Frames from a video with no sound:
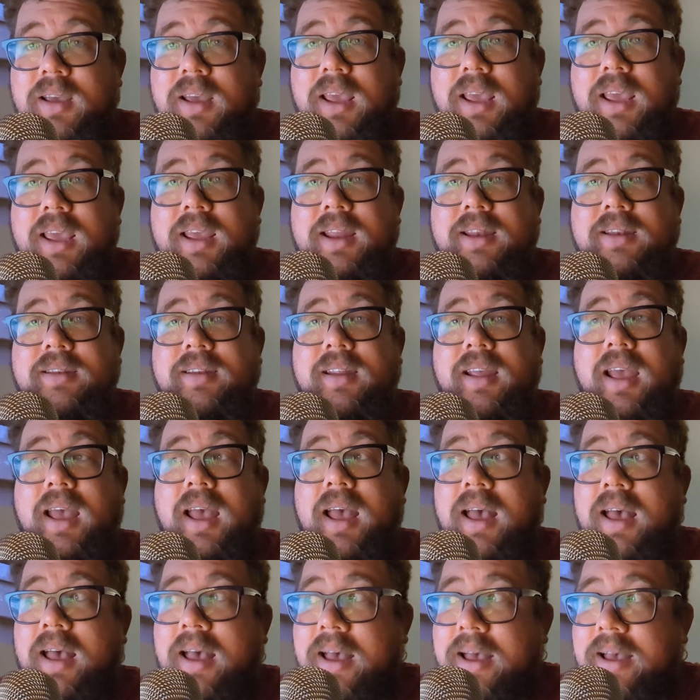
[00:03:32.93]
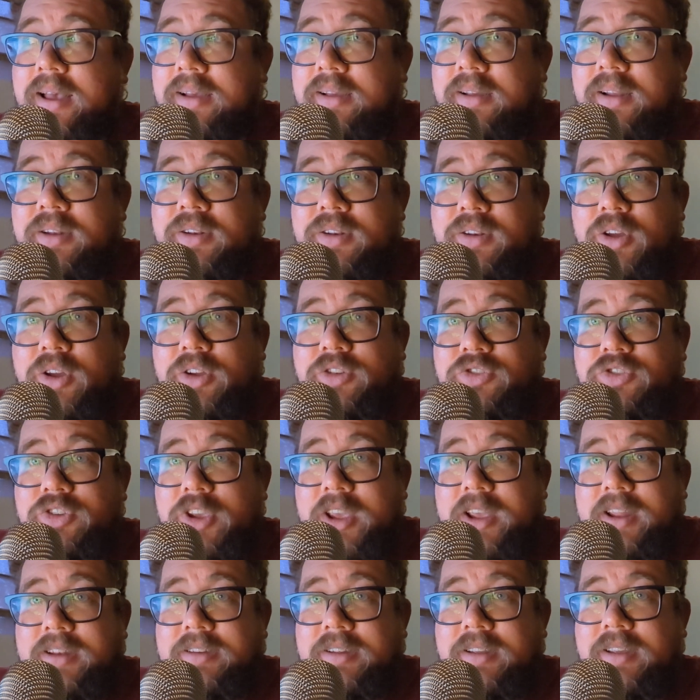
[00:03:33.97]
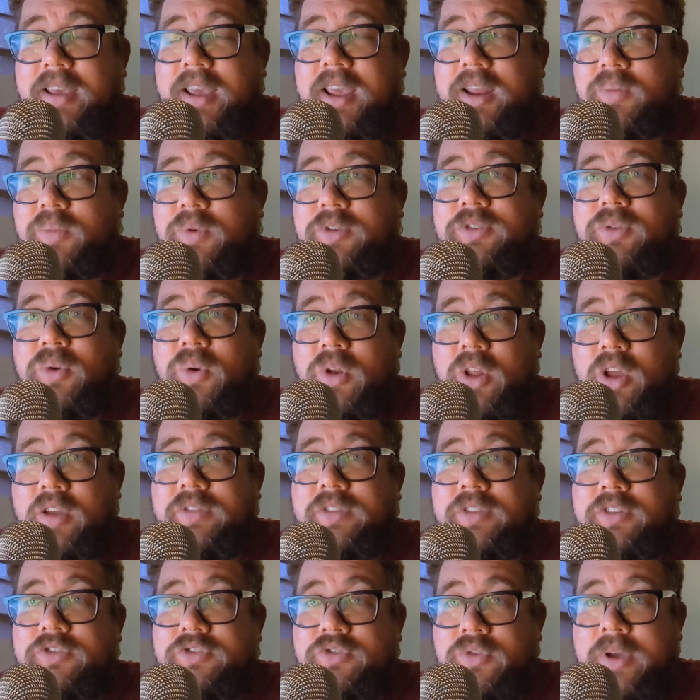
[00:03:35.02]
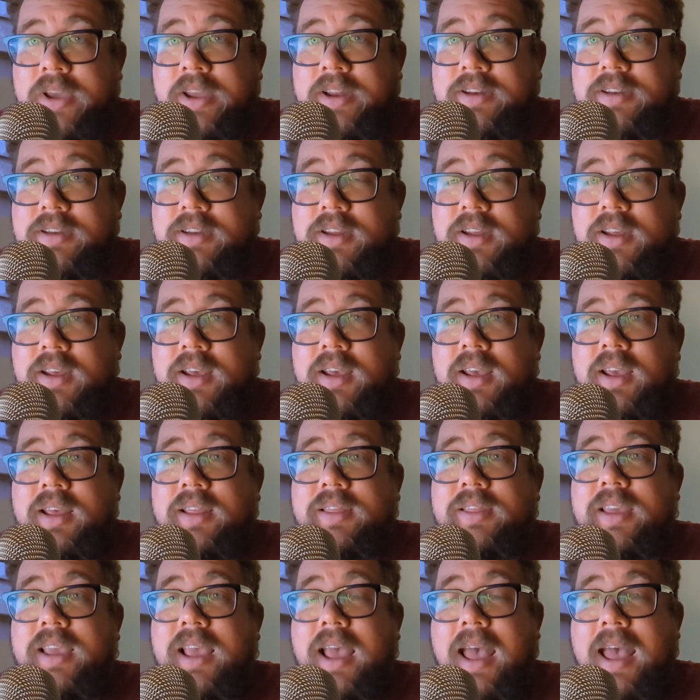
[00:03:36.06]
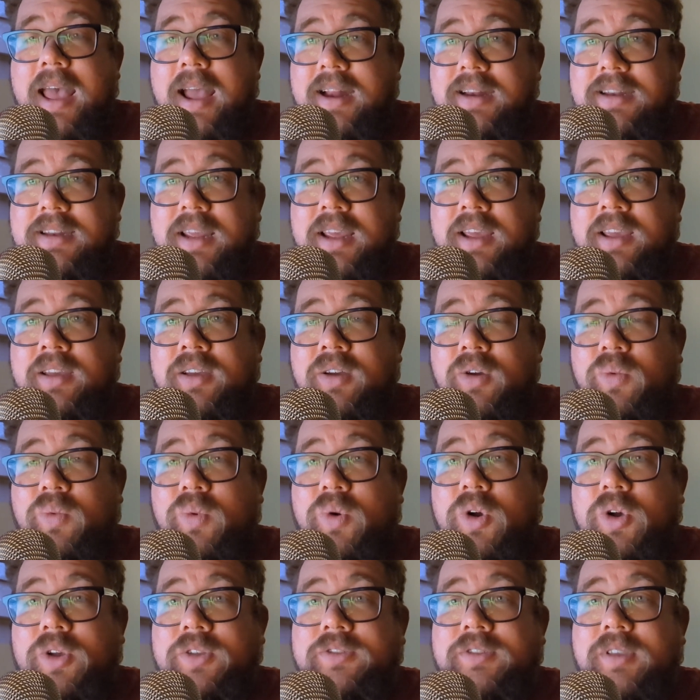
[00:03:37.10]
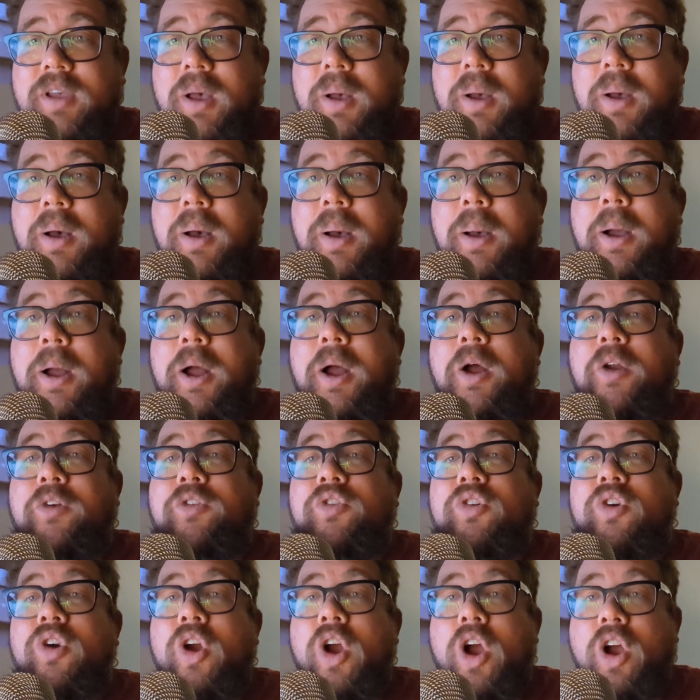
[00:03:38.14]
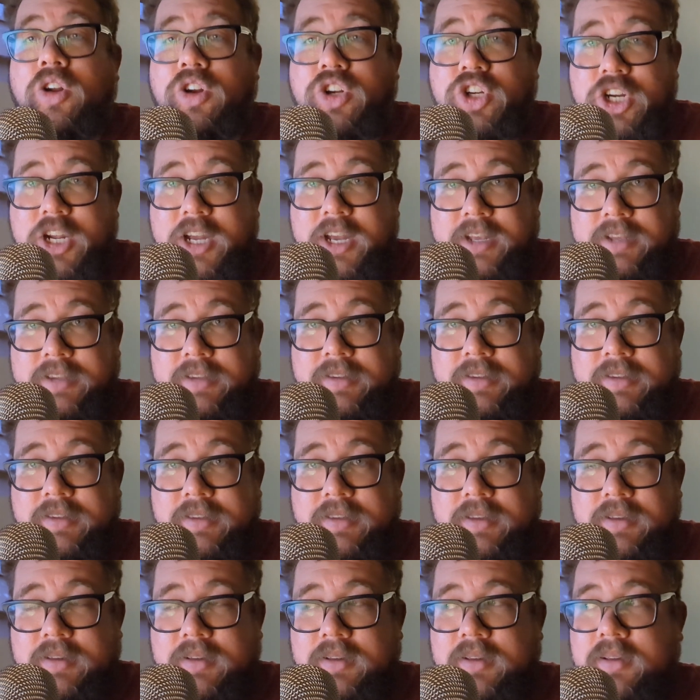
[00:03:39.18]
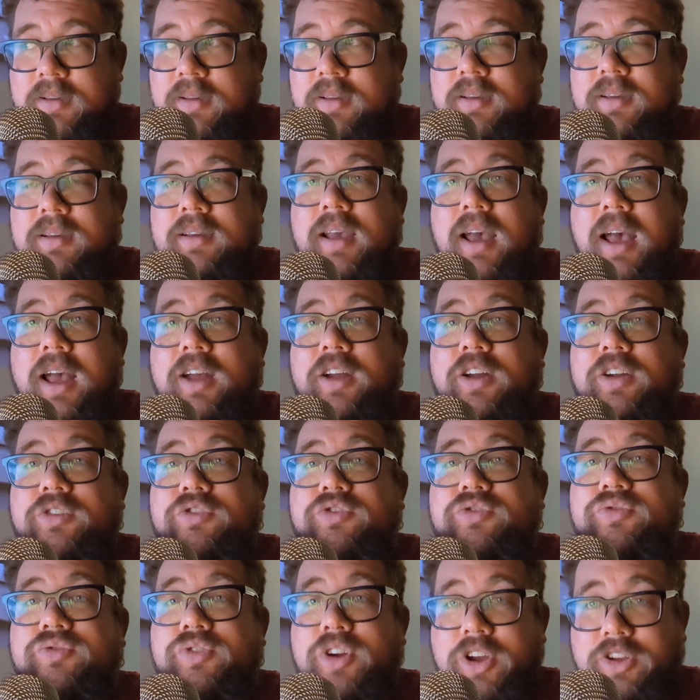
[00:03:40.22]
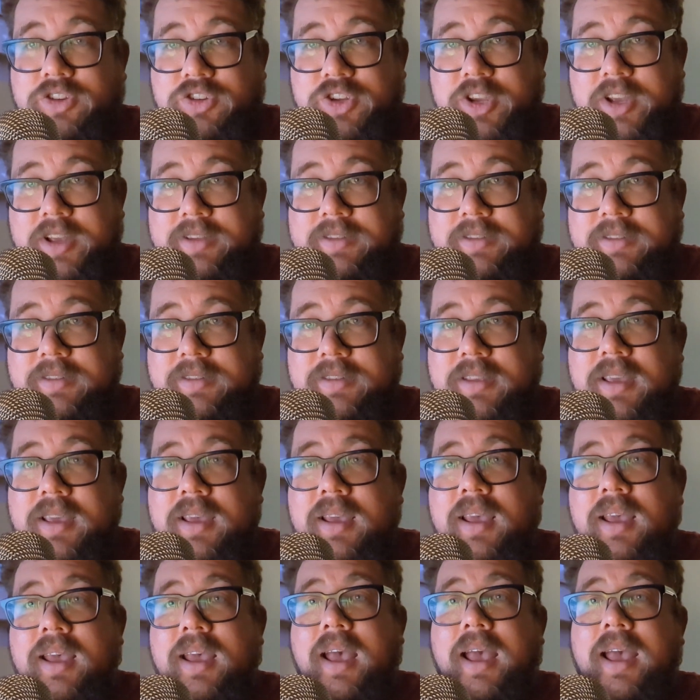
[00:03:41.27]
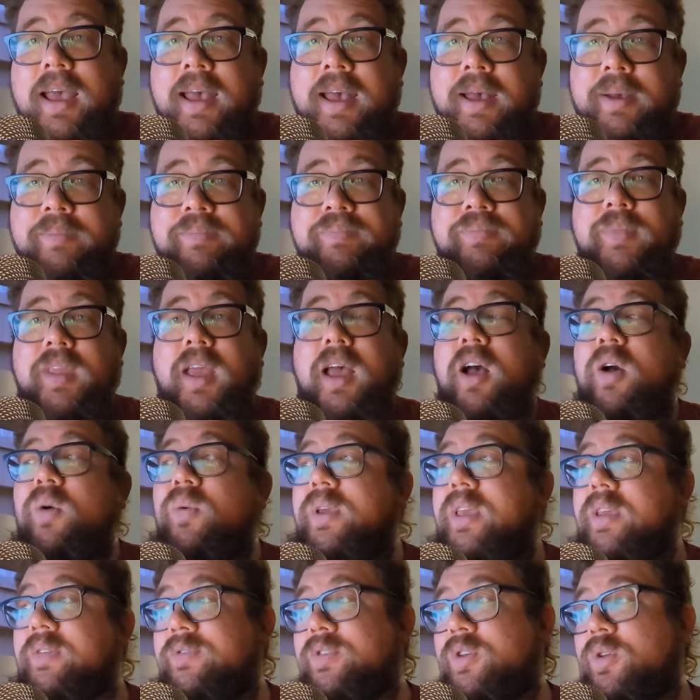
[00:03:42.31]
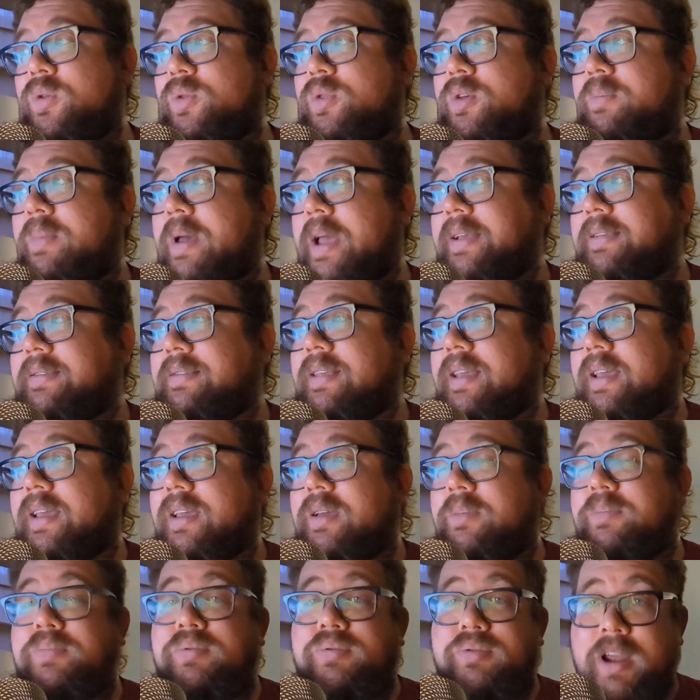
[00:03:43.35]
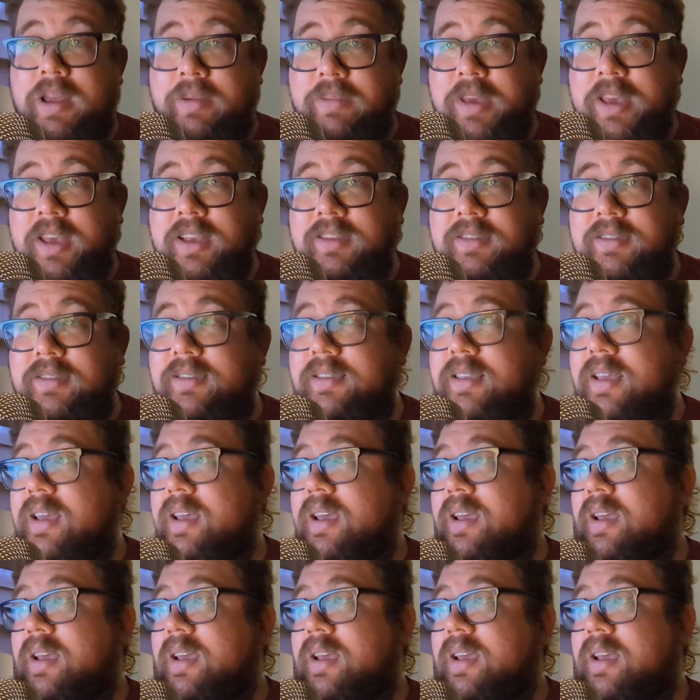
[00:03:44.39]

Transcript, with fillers: It, uh, no shit, it was all over the joint. The acting was atrocious. Atrocious. Um, I'll give you the basic premise.